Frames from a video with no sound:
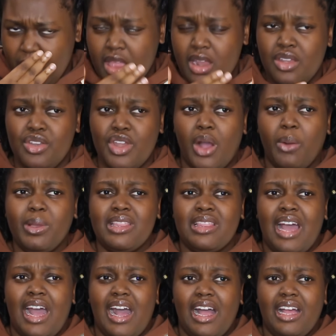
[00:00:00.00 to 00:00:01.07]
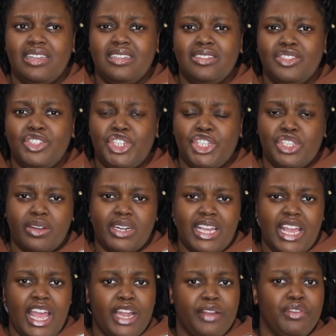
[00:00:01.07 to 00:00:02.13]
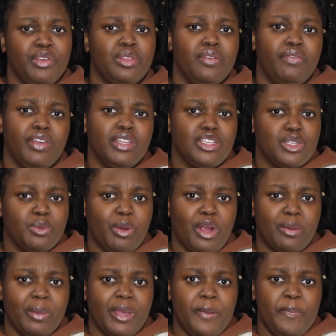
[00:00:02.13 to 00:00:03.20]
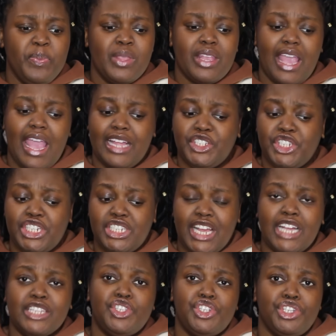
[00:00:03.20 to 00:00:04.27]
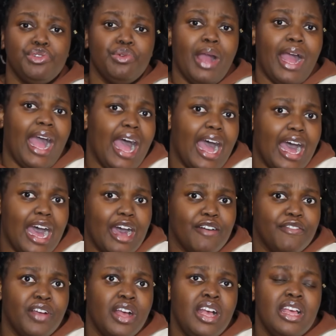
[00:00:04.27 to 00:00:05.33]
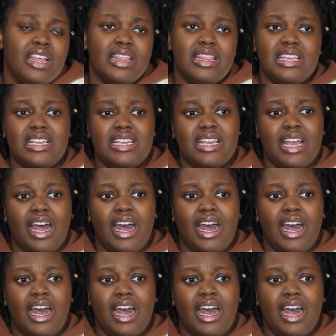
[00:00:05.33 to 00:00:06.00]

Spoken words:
knowing that she's already ahead of you in the feelings department and she tends to have the